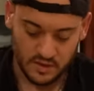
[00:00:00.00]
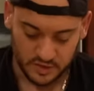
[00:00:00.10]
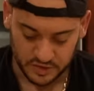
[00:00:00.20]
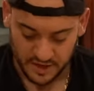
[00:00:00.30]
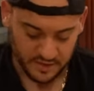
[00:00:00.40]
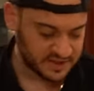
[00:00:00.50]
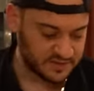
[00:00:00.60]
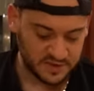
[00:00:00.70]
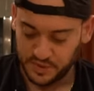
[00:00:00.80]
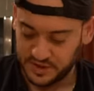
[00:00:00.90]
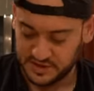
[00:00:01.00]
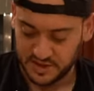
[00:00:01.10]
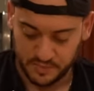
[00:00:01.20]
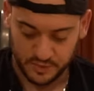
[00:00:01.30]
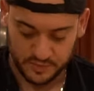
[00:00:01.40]
So now the rest of it's pretty
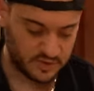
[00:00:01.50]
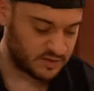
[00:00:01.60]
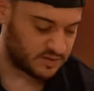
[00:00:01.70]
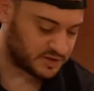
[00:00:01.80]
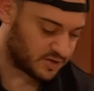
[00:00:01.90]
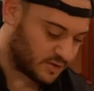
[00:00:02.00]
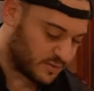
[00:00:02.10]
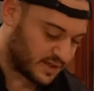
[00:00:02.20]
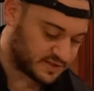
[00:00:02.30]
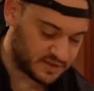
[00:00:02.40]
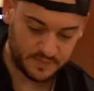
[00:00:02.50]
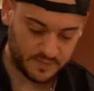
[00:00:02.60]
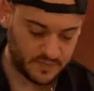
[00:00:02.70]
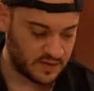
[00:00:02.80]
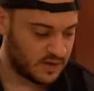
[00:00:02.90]
simple. Discard the rest.
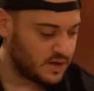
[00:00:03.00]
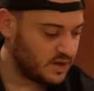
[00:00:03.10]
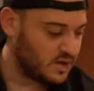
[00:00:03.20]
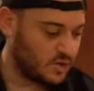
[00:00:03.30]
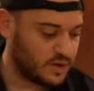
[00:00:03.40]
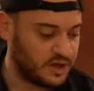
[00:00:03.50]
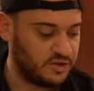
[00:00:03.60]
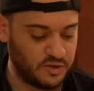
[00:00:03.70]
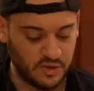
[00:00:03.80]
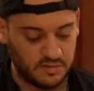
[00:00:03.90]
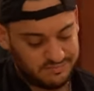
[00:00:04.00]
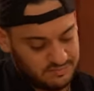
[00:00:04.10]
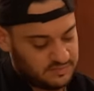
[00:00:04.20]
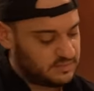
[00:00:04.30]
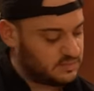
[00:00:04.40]
We're gonna do
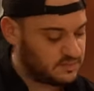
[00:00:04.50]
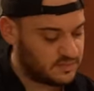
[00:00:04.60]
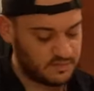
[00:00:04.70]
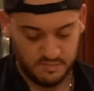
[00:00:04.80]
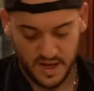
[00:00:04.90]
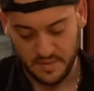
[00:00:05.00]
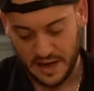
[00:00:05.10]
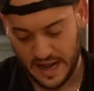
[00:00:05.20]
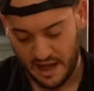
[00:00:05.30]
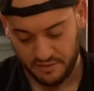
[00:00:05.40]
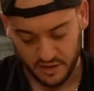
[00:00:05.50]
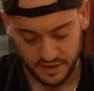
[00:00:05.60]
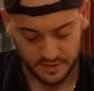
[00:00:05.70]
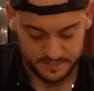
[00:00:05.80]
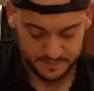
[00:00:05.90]
mm, maybe about a half an onion.